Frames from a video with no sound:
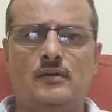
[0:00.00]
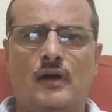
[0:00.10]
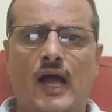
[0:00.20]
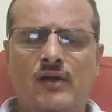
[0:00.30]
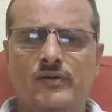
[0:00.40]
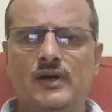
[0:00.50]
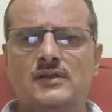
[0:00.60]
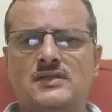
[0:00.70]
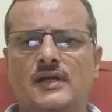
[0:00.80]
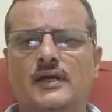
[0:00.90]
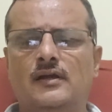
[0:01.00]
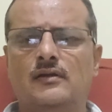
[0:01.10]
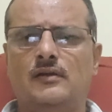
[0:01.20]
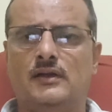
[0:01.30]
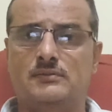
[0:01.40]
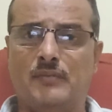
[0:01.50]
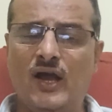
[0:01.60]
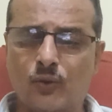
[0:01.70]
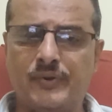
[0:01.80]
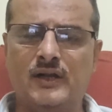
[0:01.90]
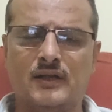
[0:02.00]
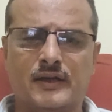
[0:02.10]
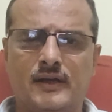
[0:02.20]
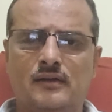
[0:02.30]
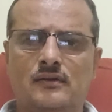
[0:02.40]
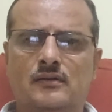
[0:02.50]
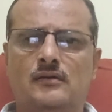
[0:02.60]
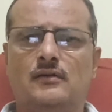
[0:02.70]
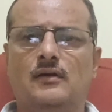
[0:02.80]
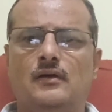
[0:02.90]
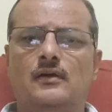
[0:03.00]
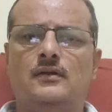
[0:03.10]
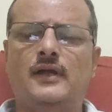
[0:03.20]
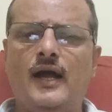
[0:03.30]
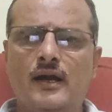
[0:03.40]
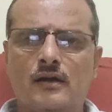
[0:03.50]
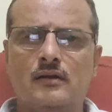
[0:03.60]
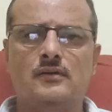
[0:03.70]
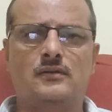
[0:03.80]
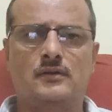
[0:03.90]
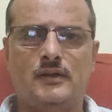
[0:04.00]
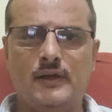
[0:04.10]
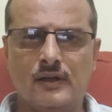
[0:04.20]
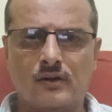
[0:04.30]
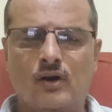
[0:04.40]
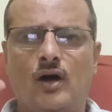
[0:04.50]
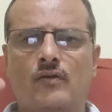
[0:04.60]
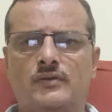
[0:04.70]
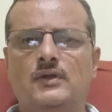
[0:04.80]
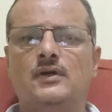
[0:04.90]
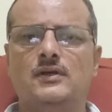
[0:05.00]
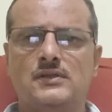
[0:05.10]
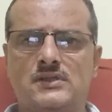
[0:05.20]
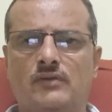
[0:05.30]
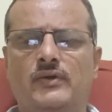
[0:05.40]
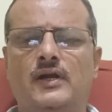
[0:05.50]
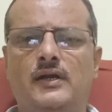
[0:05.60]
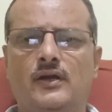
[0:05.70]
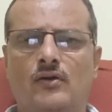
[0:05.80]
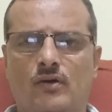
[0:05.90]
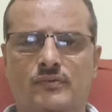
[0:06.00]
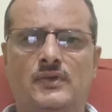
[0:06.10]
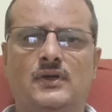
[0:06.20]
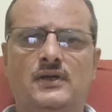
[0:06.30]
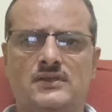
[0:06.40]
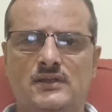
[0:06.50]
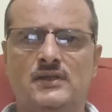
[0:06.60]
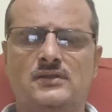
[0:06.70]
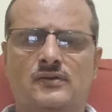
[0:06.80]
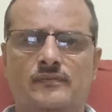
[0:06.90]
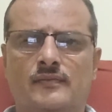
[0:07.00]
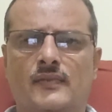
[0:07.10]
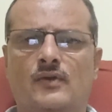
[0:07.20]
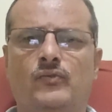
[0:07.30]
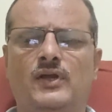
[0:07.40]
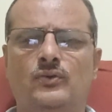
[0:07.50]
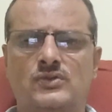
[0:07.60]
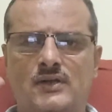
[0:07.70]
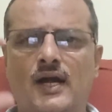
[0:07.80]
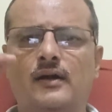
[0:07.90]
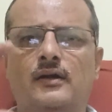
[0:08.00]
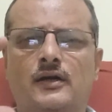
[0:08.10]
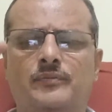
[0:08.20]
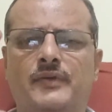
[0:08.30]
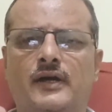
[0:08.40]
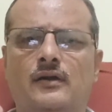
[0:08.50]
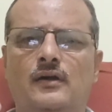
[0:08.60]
I will say, it's my opinion again, that think of the severity of the disease when you start the treatment.